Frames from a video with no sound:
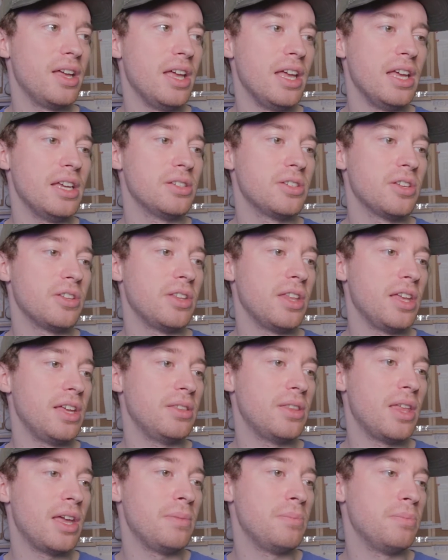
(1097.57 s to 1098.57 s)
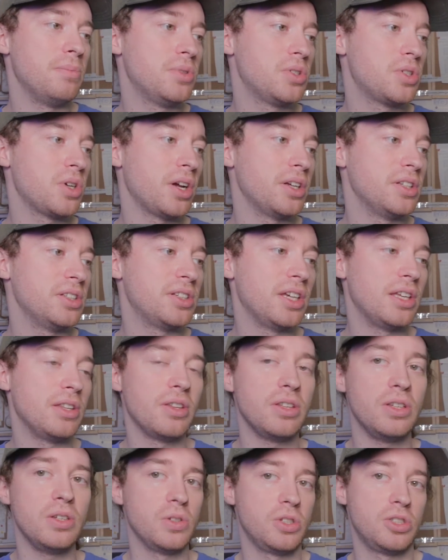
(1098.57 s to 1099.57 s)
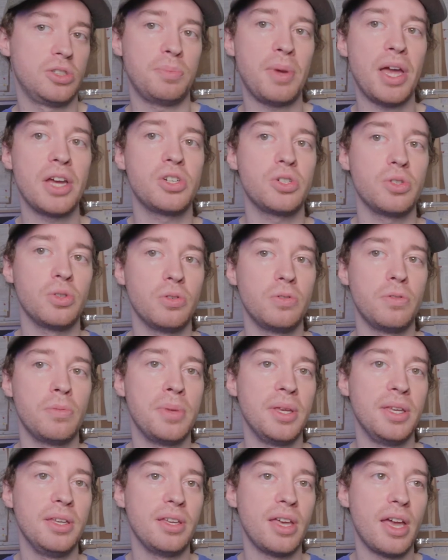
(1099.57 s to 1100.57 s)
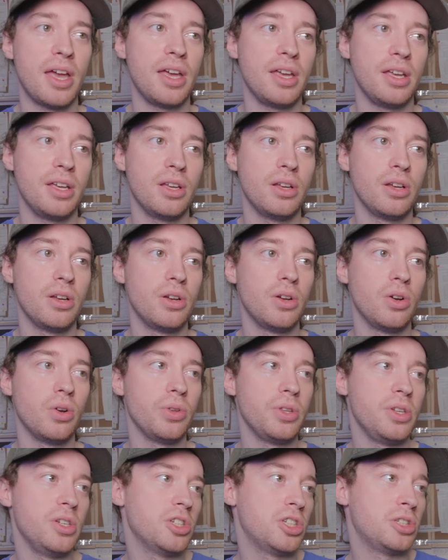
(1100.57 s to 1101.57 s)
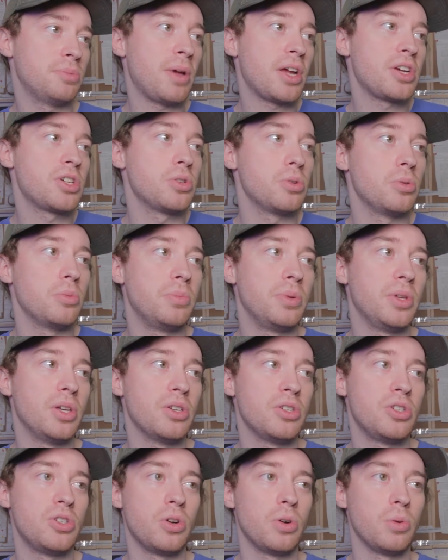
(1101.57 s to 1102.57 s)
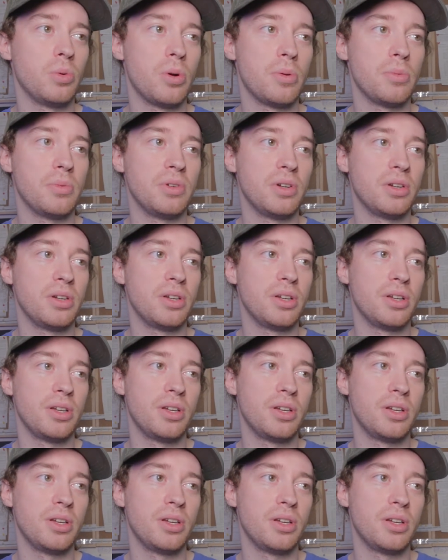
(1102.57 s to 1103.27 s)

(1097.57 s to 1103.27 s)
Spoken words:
is that they try and say that you're special for being gay, or that you're special because you're a woman.